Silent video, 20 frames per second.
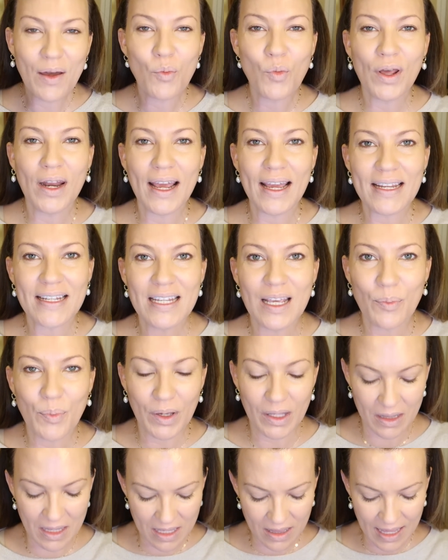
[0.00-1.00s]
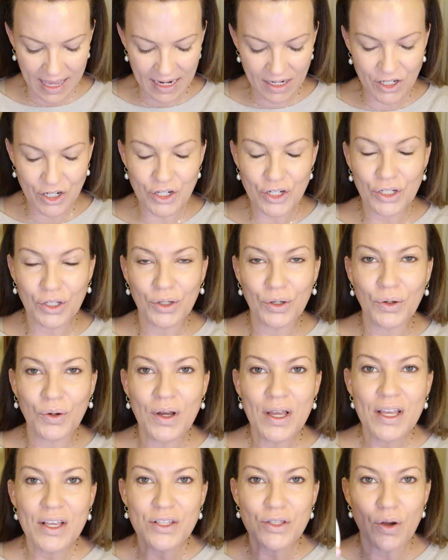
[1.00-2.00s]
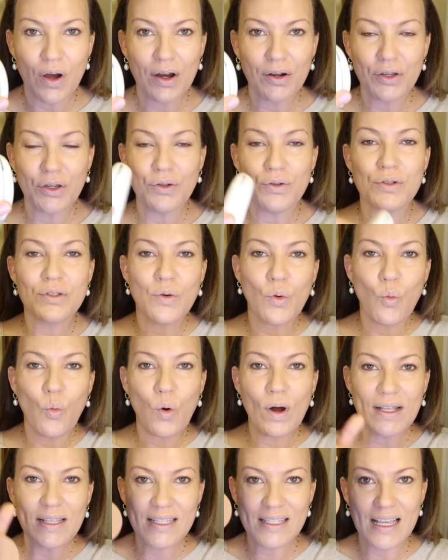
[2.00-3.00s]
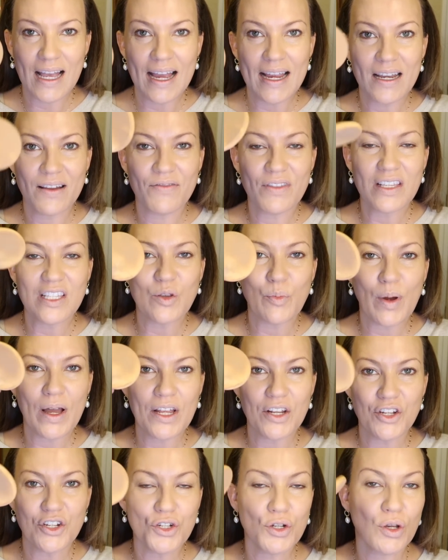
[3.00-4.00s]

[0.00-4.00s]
then what I typically like to do, so I'll use one side of the sponge